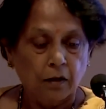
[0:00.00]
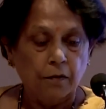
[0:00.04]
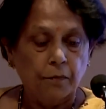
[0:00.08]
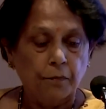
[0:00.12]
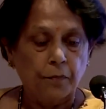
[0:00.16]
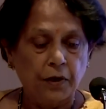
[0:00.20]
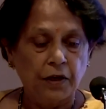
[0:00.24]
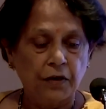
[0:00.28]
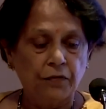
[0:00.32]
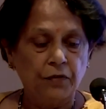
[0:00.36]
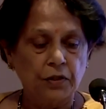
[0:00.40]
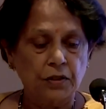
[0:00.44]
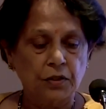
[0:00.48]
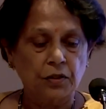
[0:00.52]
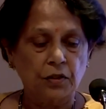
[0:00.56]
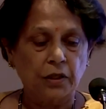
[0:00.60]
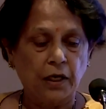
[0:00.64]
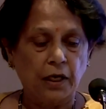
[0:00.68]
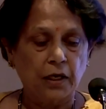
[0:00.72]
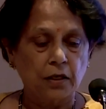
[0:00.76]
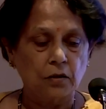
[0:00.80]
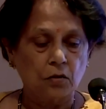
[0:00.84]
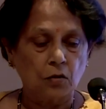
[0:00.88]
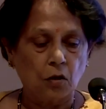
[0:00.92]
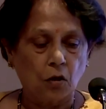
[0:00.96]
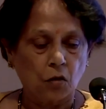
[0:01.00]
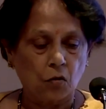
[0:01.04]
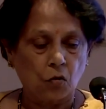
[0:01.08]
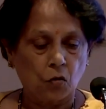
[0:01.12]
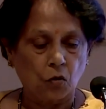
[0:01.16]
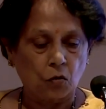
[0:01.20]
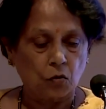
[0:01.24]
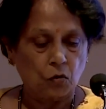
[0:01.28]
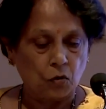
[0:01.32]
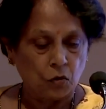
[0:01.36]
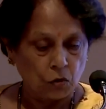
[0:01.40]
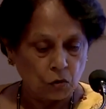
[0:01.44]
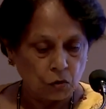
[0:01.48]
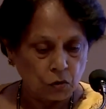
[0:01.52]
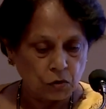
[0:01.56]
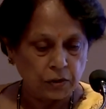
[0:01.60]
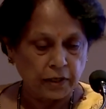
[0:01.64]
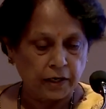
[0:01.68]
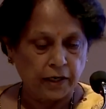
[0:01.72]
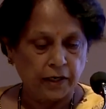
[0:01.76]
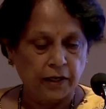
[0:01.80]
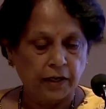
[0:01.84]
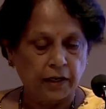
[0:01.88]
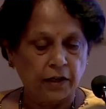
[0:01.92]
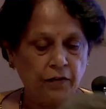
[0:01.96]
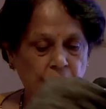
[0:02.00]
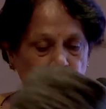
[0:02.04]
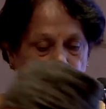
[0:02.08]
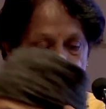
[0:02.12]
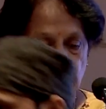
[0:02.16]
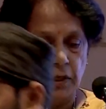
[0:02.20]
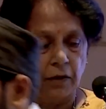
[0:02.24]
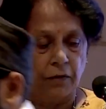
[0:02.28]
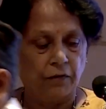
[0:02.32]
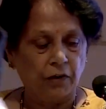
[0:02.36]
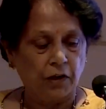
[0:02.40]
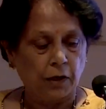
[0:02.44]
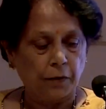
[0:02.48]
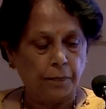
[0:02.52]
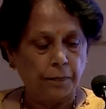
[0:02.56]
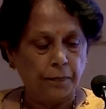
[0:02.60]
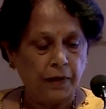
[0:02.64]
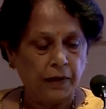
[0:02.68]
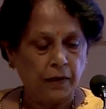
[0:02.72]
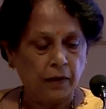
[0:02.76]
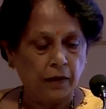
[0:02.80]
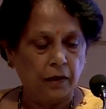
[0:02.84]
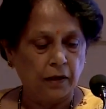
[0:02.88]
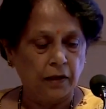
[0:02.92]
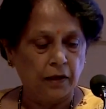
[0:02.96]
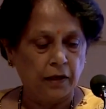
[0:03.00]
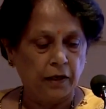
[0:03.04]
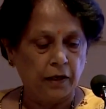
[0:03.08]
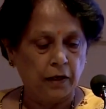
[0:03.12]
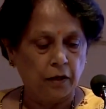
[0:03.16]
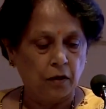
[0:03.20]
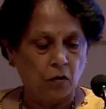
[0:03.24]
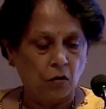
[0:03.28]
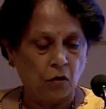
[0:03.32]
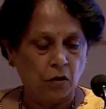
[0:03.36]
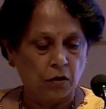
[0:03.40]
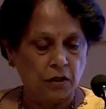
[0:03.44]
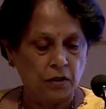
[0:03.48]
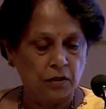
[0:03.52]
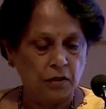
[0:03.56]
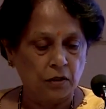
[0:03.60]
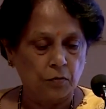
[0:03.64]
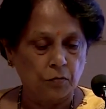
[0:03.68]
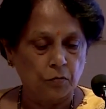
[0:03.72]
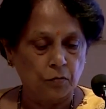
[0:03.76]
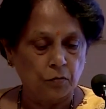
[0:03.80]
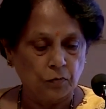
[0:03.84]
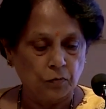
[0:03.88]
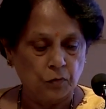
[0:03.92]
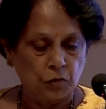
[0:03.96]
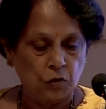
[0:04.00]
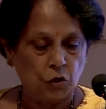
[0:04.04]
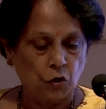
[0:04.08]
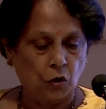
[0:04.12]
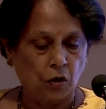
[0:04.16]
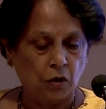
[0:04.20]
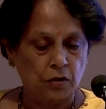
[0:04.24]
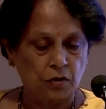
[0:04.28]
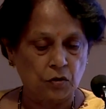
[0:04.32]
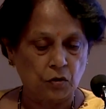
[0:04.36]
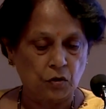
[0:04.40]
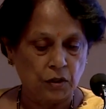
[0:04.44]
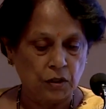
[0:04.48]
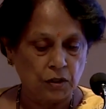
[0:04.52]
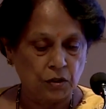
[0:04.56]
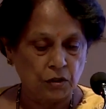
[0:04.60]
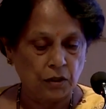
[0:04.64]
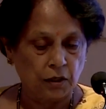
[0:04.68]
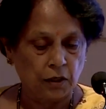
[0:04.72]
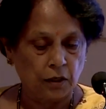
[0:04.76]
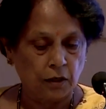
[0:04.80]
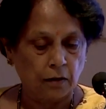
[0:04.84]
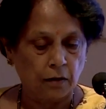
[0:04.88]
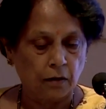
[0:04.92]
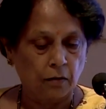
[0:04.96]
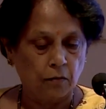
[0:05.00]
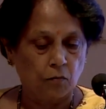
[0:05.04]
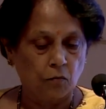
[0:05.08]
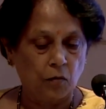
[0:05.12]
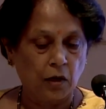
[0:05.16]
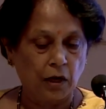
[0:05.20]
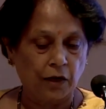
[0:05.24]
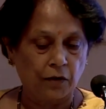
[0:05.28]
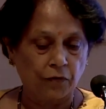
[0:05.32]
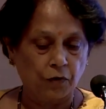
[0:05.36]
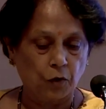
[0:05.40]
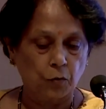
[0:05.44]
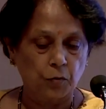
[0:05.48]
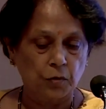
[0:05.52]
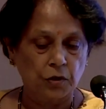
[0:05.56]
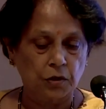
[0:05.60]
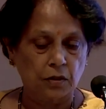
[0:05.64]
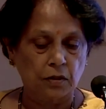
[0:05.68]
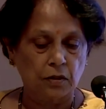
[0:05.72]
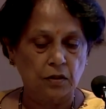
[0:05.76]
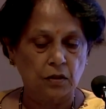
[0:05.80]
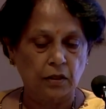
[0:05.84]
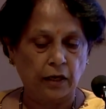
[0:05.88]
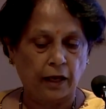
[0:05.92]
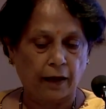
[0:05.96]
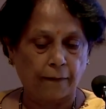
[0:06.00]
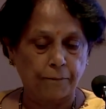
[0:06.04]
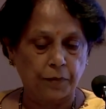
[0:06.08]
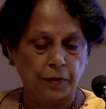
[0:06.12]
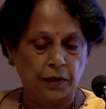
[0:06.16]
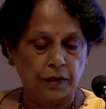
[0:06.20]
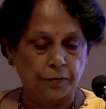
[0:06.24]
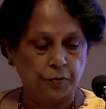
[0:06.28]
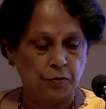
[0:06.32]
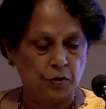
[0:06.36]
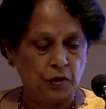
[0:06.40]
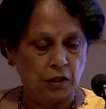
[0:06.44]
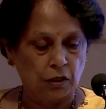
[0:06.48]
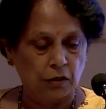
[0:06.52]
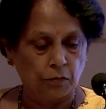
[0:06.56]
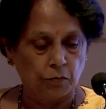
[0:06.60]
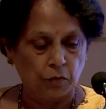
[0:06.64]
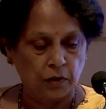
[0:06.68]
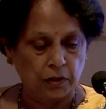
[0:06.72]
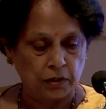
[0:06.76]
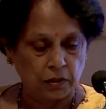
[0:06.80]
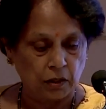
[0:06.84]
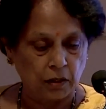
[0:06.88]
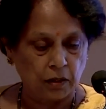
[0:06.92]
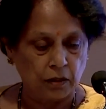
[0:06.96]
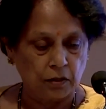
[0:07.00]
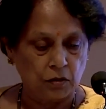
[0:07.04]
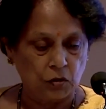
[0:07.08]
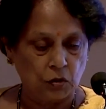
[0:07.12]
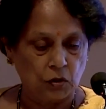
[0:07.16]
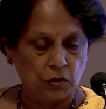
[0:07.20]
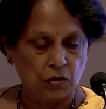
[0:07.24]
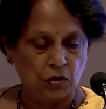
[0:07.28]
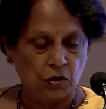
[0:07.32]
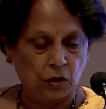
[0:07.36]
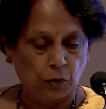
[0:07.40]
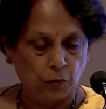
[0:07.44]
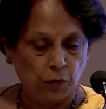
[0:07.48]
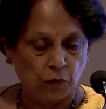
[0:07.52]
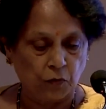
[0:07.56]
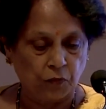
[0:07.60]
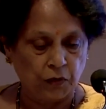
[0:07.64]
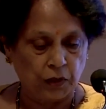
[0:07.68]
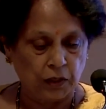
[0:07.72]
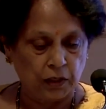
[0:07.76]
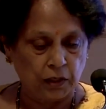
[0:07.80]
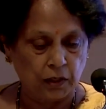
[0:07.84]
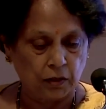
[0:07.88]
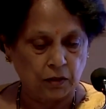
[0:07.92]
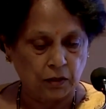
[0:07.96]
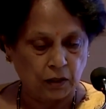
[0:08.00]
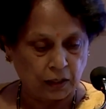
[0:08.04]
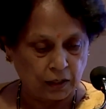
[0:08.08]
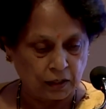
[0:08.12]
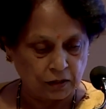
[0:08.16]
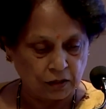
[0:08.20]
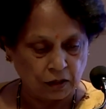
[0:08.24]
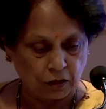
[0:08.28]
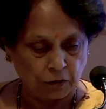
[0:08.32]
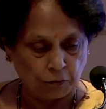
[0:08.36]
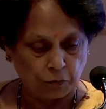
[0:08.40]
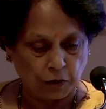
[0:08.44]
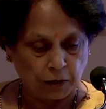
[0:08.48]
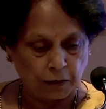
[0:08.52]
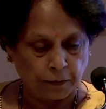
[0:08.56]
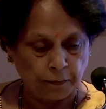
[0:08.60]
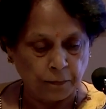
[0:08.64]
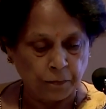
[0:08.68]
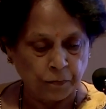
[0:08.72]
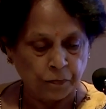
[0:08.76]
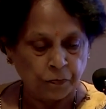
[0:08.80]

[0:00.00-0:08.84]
Previous child or close relative with developmental delay, autism, short stature, malformations, epilepsy, muscle disease, hemophilia, thalassemia.